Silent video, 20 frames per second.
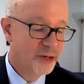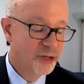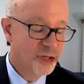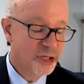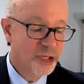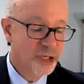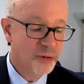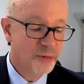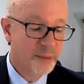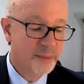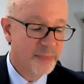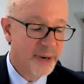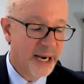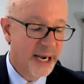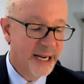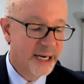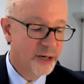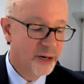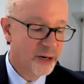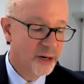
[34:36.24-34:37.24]
Just a
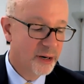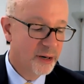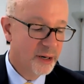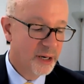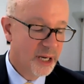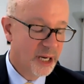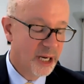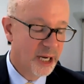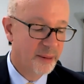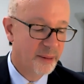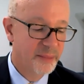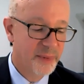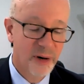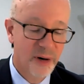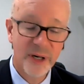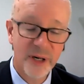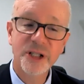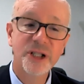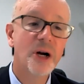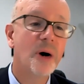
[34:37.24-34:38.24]
reminder,
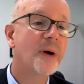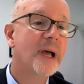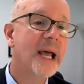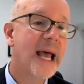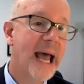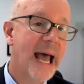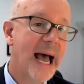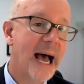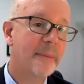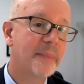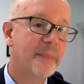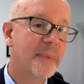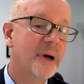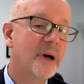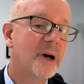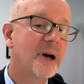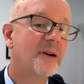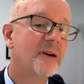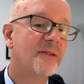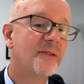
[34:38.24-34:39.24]
there is no cap
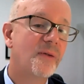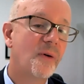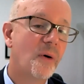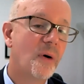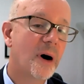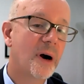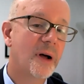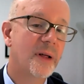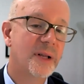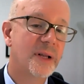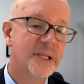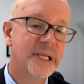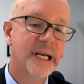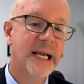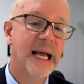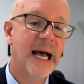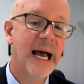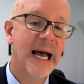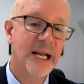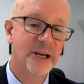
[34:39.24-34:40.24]
for the
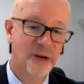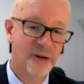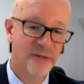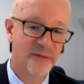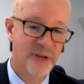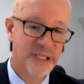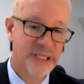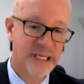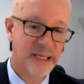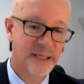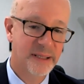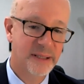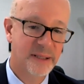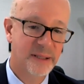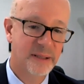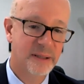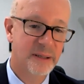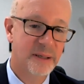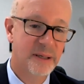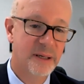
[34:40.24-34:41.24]
psychiatry
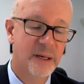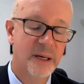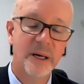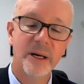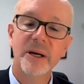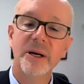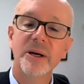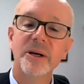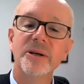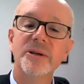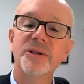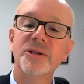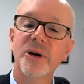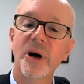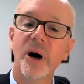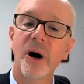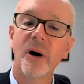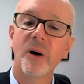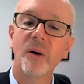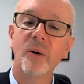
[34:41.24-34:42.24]
visits.
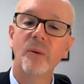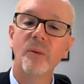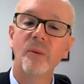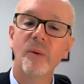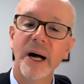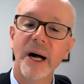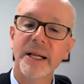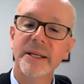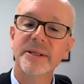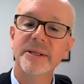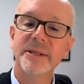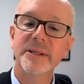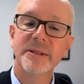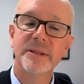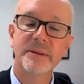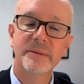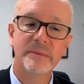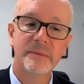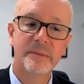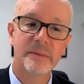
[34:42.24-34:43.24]
So
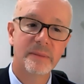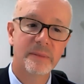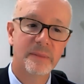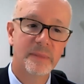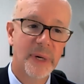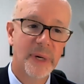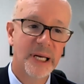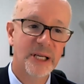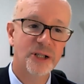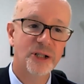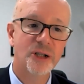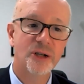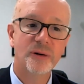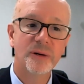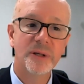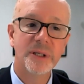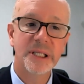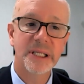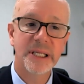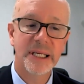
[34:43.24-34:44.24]
once a
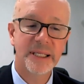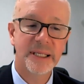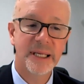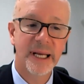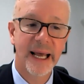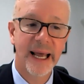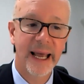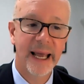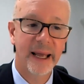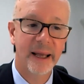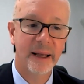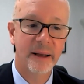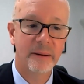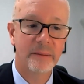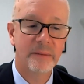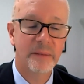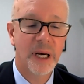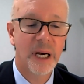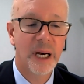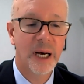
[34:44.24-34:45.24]
student is a
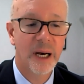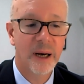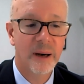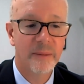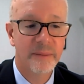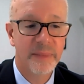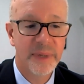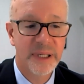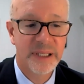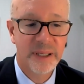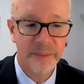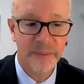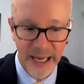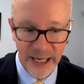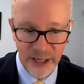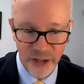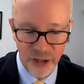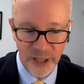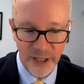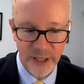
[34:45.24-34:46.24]

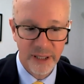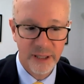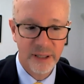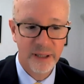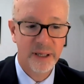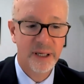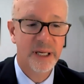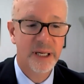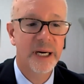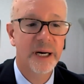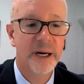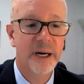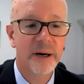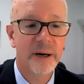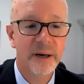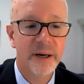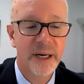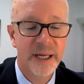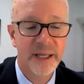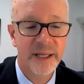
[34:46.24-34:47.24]
patient
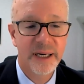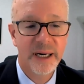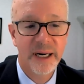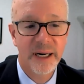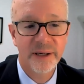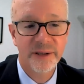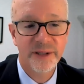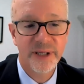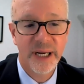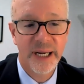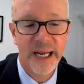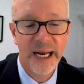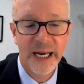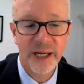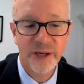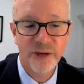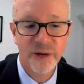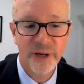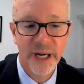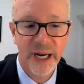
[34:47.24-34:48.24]
here in our
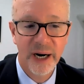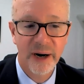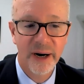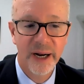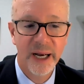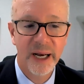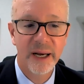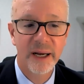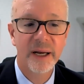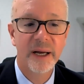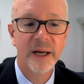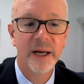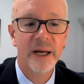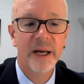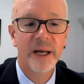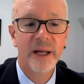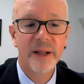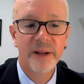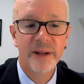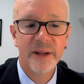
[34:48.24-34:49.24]
psychiatry area,
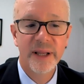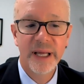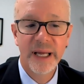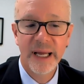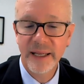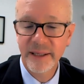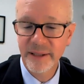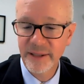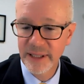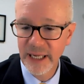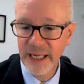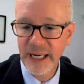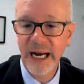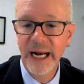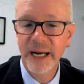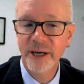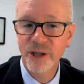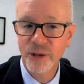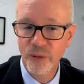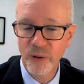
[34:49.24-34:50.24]
that
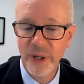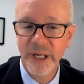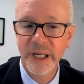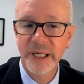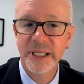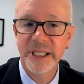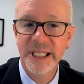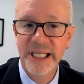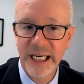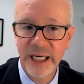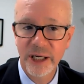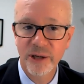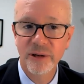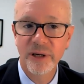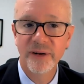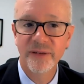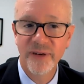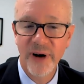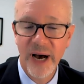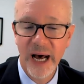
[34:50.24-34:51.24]
psychiatrist would continue
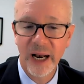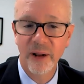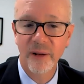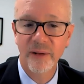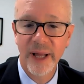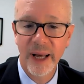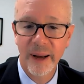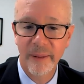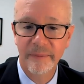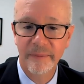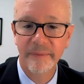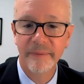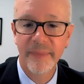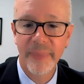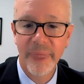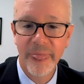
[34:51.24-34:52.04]
to follow them